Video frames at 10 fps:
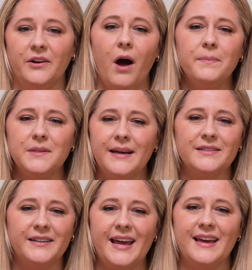optimize
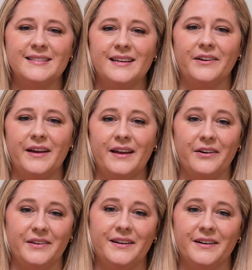our days and
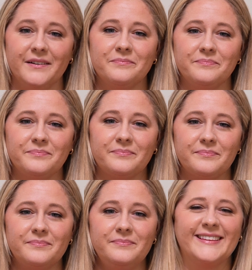our year.
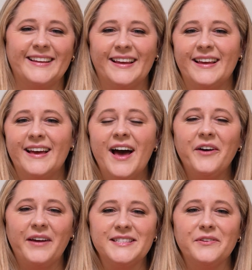
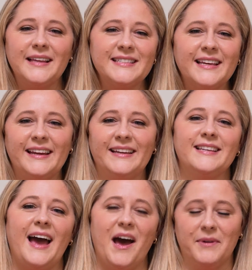Okay, so let's get
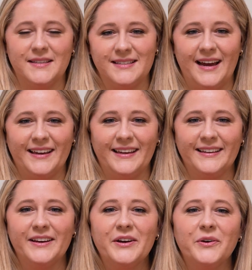into habit
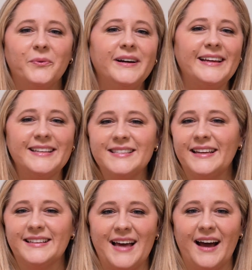stacking. What is it
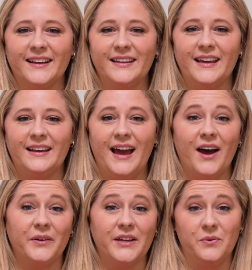exactly, and
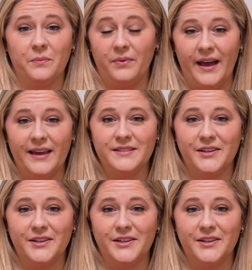how can you apply it